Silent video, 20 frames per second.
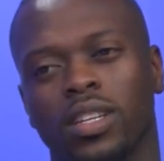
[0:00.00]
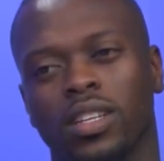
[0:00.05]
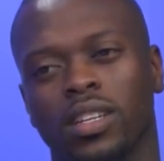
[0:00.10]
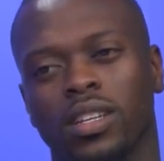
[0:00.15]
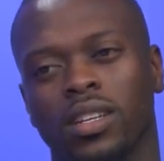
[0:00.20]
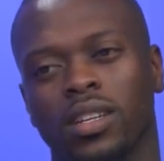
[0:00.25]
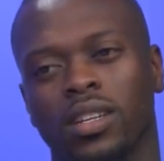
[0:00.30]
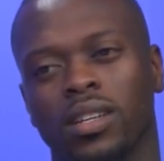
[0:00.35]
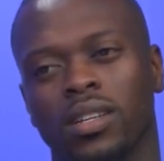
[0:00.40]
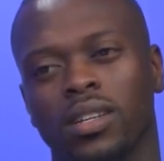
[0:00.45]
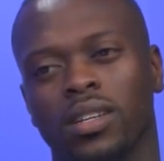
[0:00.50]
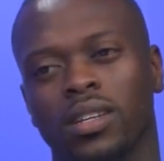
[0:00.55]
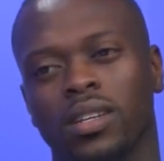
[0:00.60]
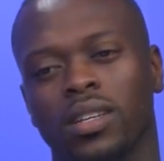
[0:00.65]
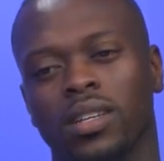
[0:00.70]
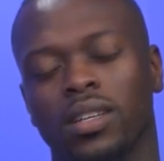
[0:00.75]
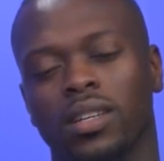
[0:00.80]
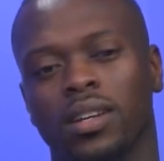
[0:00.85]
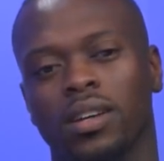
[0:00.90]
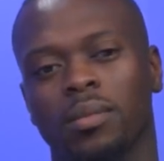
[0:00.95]
2020.
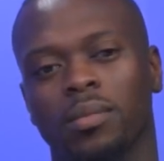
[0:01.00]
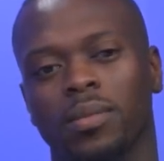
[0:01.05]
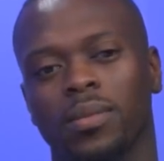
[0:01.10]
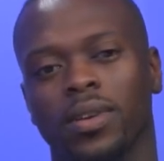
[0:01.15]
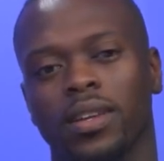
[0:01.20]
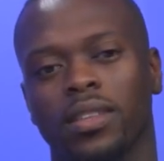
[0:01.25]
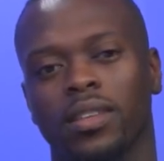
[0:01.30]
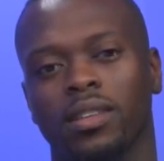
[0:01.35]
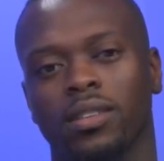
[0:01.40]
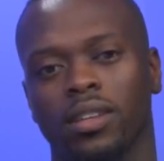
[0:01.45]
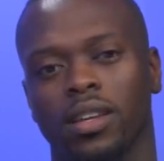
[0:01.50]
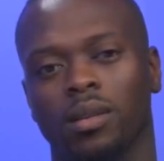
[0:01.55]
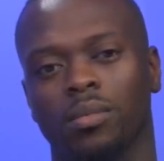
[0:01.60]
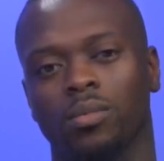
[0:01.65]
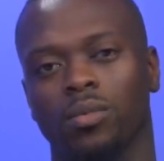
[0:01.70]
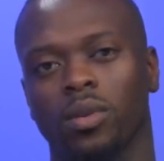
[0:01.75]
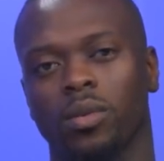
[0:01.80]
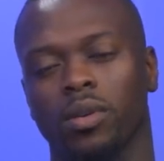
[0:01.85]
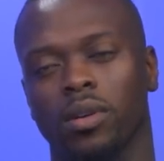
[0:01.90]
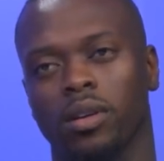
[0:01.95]
Yep. And then, yep,
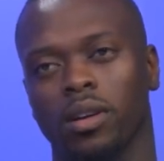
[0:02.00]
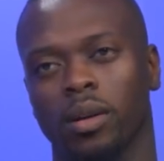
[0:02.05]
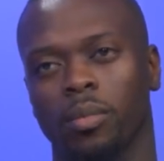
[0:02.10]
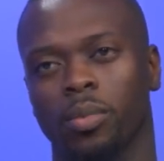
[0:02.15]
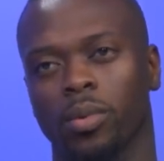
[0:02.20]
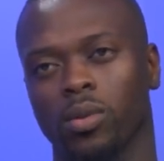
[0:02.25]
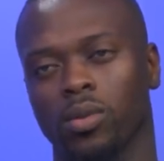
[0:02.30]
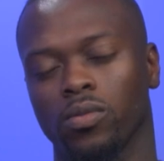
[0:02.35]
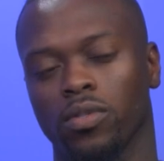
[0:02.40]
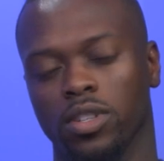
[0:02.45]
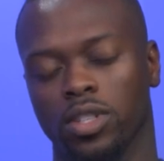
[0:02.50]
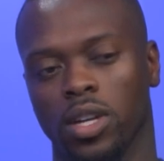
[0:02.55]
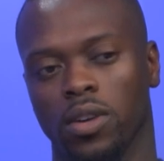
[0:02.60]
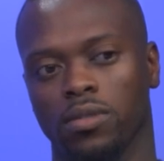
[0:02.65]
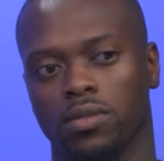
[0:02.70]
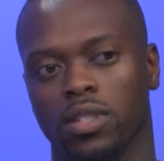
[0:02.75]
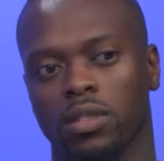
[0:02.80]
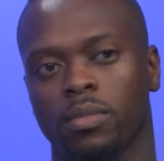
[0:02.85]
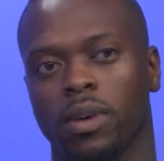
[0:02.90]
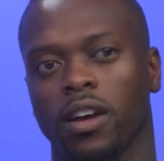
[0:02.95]
we were approved for
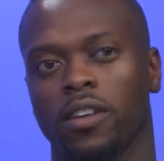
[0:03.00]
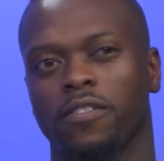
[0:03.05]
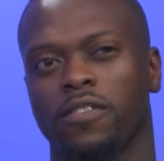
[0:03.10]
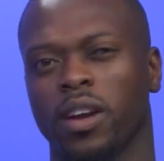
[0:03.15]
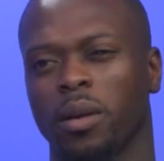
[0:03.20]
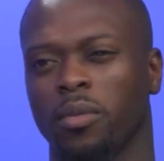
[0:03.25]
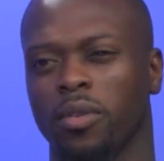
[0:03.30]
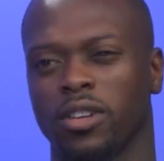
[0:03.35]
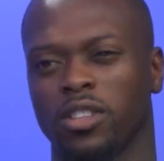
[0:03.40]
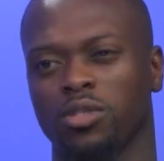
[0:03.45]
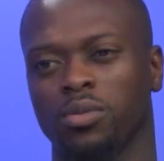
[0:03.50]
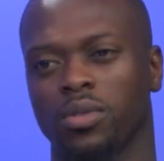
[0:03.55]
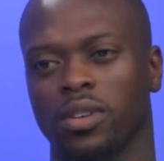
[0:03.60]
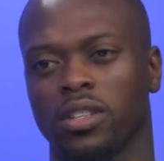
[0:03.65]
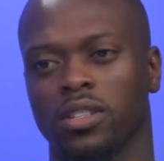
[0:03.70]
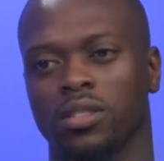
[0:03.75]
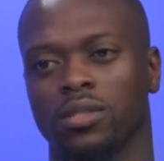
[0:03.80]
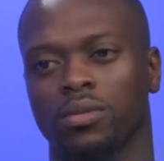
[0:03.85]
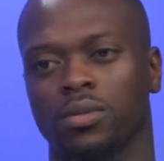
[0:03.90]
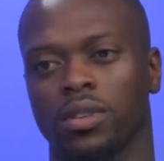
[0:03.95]
services by February
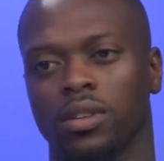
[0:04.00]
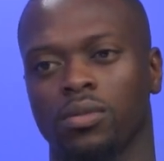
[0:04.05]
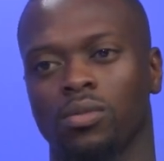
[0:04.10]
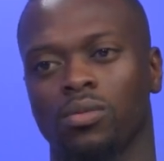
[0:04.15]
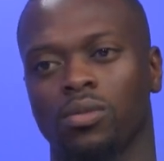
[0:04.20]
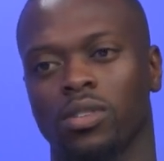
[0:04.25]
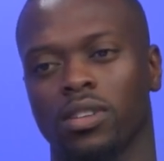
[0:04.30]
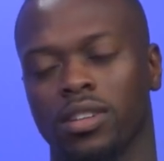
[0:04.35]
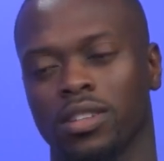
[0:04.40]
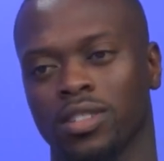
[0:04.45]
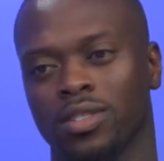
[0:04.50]
2021.